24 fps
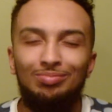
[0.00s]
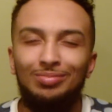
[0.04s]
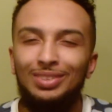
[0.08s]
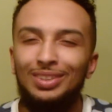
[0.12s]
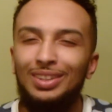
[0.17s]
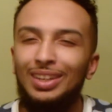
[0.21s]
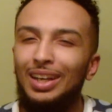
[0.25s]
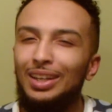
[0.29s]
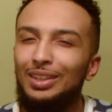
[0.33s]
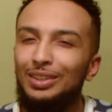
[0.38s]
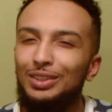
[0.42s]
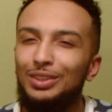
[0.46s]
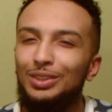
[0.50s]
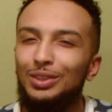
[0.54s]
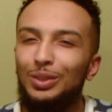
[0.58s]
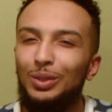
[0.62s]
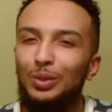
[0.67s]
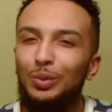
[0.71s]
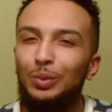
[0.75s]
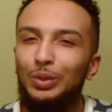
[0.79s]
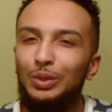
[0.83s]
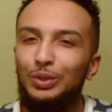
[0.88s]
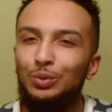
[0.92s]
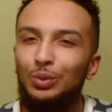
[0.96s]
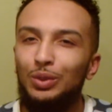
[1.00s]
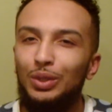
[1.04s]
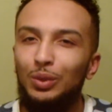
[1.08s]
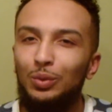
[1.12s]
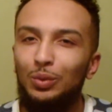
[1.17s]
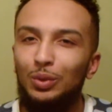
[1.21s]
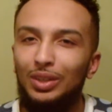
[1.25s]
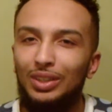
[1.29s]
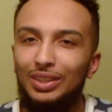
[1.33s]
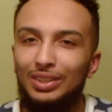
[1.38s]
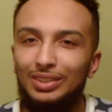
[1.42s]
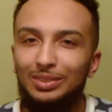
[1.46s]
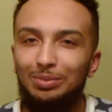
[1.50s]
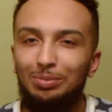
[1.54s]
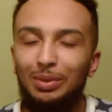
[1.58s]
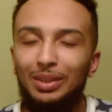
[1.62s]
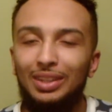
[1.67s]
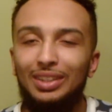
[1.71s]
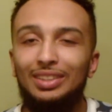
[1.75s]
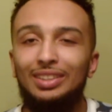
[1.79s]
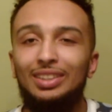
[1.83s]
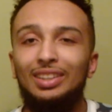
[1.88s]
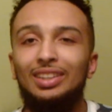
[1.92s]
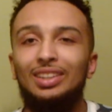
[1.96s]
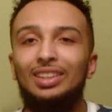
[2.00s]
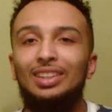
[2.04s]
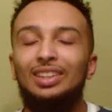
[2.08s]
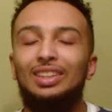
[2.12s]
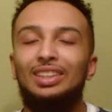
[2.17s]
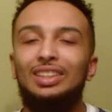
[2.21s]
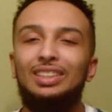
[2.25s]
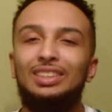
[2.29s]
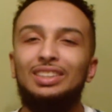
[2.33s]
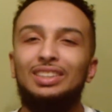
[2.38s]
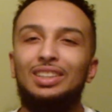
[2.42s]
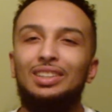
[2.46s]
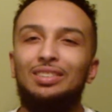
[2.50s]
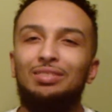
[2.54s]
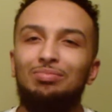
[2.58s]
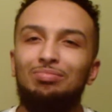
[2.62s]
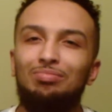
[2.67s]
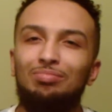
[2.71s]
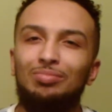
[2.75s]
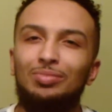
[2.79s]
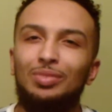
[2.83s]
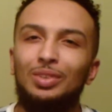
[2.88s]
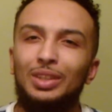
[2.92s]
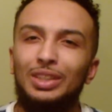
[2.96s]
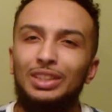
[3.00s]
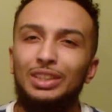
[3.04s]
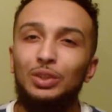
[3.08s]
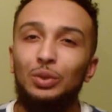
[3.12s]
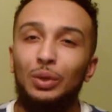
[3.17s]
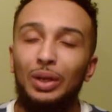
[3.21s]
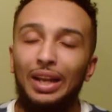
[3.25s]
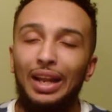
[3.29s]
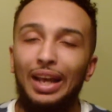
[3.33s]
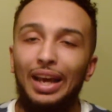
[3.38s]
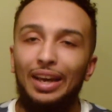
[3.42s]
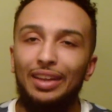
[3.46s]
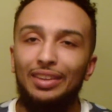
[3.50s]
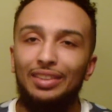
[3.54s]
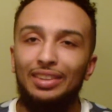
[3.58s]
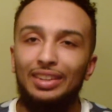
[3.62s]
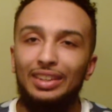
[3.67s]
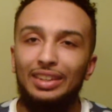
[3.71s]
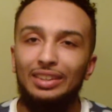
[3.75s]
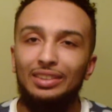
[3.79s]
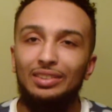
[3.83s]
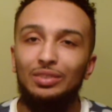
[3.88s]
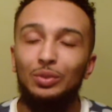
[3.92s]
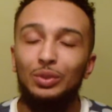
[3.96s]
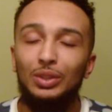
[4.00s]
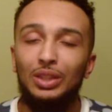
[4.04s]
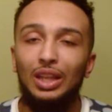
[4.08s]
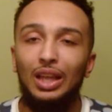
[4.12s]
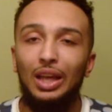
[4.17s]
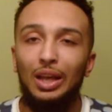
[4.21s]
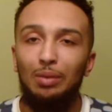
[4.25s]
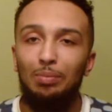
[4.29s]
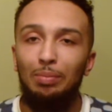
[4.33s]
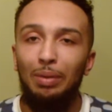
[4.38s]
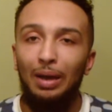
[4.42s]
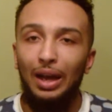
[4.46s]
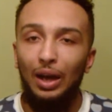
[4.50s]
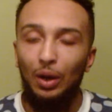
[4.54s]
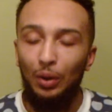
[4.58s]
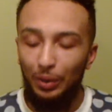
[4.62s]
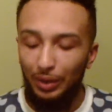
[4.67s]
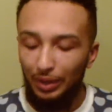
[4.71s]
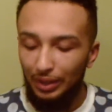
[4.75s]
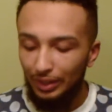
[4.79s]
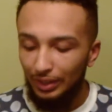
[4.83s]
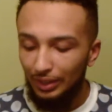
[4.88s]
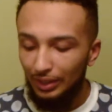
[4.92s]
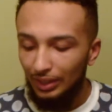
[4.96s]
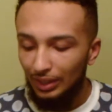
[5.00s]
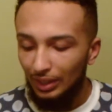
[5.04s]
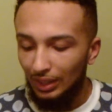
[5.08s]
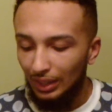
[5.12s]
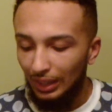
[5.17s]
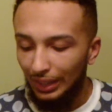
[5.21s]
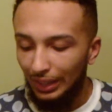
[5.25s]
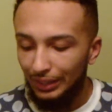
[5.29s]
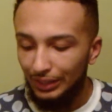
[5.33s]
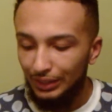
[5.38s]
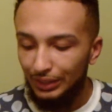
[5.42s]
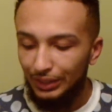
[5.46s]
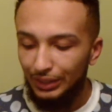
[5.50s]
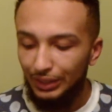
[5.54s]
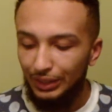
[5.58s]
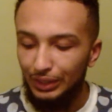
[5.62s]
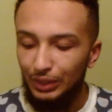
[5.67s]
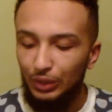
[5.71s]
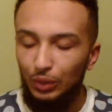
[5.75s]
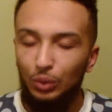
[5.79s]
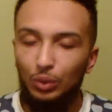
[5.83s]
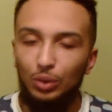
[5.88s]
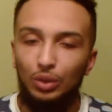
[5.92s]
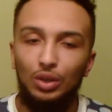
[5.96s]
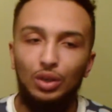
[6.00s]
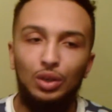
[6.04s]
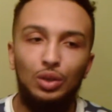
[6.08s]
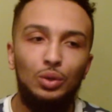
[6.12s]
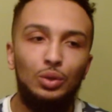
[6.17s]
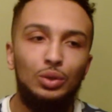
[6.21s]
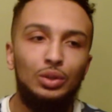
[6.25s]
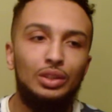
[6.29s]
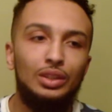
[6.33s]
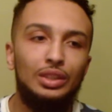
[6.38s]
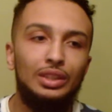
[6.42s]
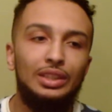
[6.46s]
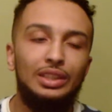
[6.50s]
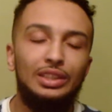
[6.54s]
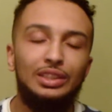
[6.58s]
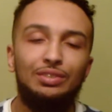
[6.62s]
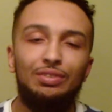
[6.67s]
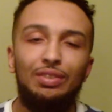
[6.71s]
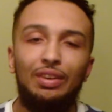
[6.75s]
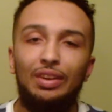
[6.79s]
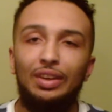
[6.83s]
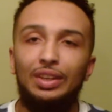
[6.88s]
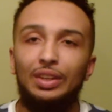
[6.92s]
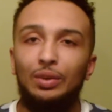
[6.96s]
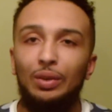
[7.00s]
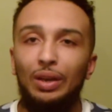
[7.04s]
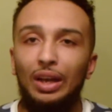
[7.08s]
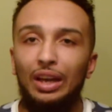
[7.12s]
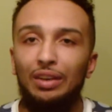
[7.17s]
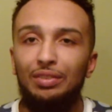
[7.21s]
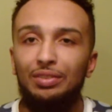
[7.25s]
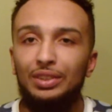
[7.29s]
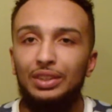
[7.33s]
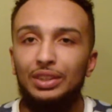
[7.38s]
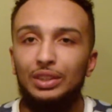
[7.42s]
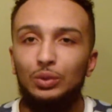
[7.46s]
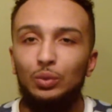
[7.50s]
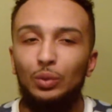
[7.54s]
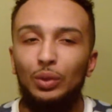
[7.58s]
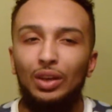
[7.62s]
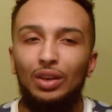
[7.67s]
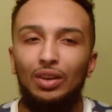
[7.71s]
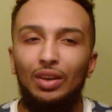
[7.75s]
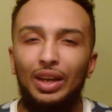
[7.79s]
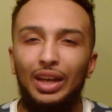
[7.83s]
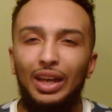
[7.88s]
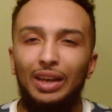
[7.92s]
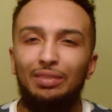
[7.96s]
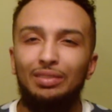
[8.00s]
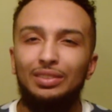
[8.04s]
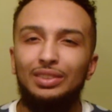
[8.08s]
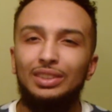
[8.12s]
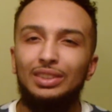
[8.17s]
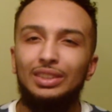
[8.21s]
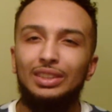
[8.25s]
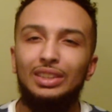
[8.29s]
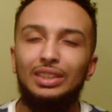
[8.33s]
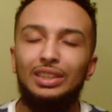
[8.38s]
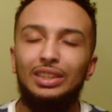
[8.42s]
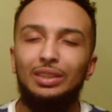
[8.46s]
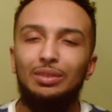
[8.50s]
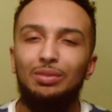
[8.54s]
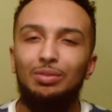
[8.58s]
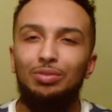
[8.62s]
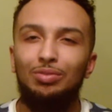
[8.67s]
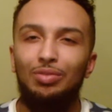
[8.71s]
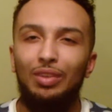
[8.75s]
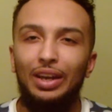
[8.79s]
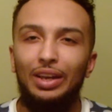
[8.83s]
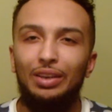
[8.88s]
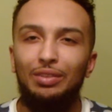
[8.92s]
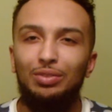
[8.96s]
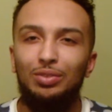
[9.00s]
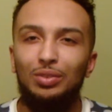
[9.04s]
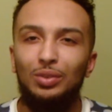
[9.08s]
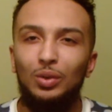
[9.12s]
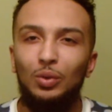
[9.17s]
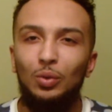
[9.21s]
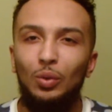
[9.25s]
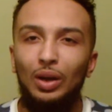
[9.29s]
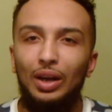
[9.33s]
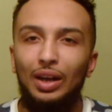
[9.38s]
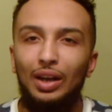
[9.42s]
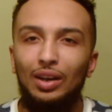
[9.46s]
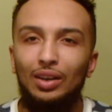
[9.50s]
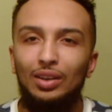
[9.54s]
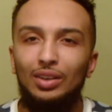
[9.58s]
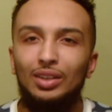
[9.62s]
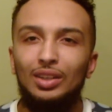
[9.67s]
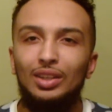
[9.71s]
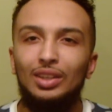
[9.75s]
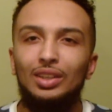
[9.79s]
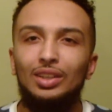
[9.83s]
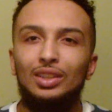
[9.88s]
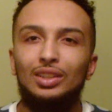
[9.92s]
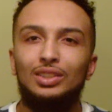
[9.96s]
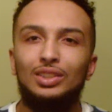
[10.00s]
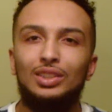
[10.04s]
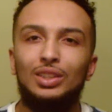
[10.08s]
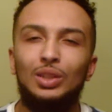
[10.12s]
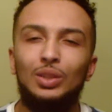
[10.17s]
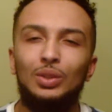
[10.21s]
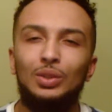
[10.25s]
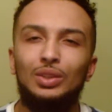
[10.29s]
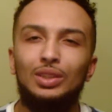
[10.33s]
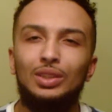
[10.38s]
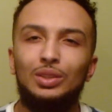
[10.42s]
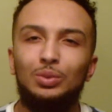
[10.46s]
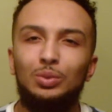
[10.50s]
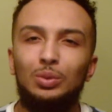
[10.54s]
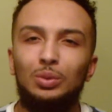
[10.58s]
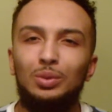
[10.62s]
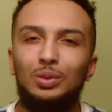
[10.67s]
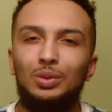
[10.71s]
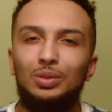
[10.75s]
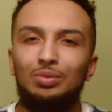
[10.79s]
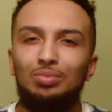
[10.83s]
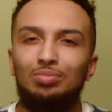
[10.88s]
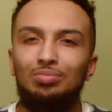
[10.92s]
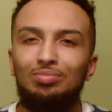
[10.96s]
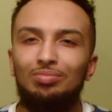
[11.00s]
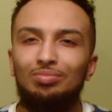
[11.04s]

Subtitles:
not sure which one it was, but he's a great athlete with a lot of power. Elias Theodorou, he's very crafty as well. I haven't seen him fight for a while, so this will